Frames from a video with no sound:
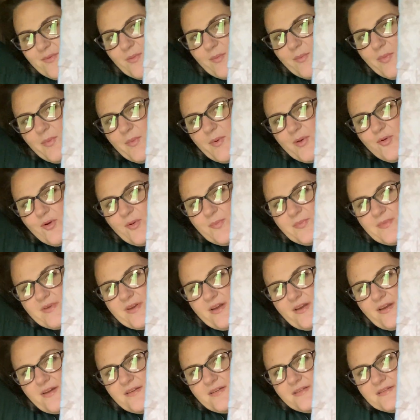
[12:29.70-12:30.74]
when I put my cryptid
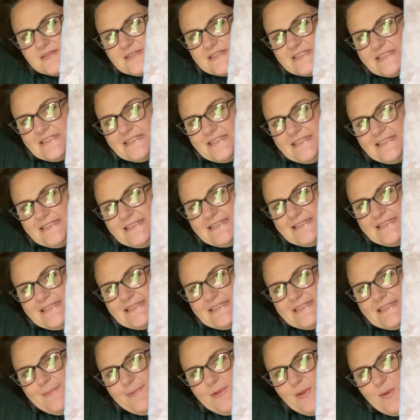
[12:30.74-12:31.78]
on.
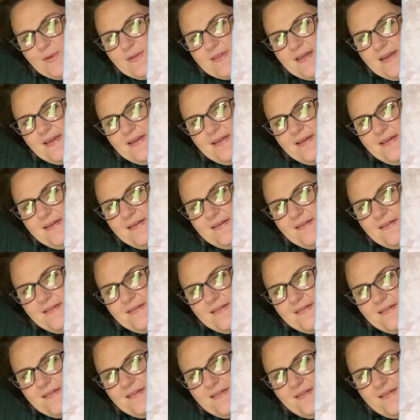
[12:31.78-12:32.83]
I'm so
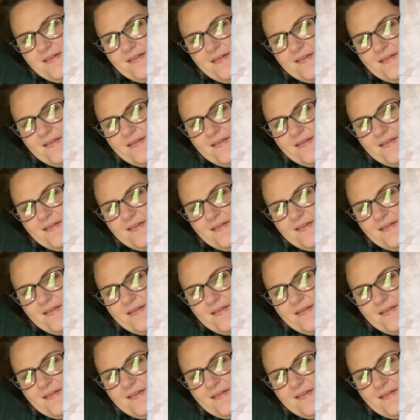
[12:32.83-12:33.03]
excited.